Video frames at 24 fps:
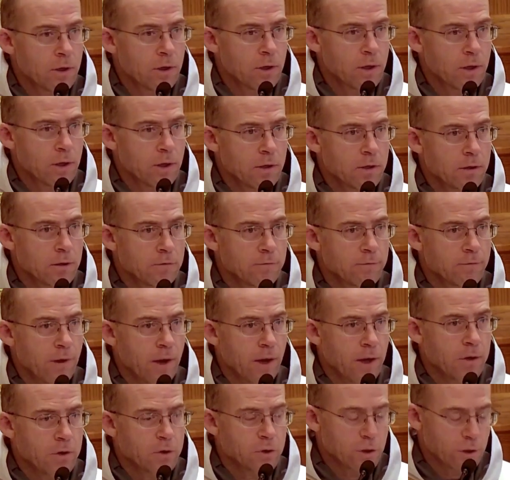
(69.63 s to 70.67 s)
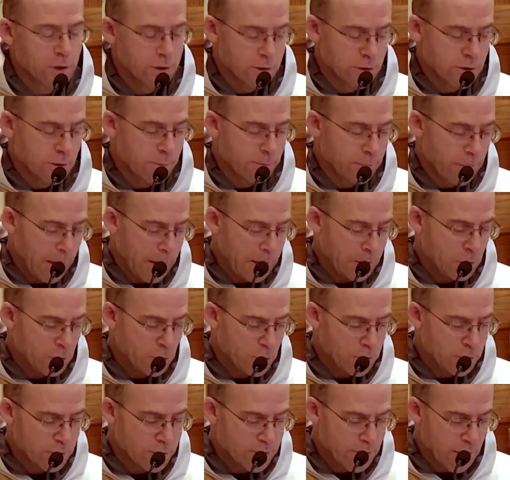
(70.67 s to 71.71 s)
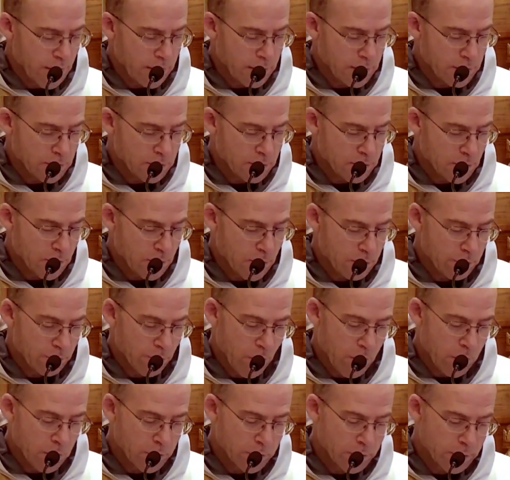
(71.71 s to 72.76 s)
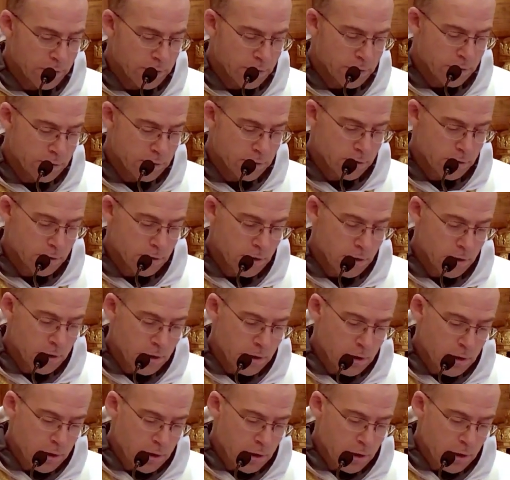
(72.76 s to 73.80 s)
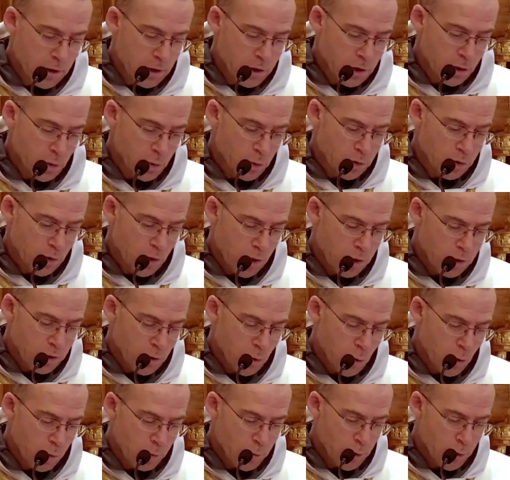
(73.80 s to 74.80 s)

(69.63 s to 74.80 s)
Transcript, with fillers: and in fact, she is the patron saint of artists. She was also a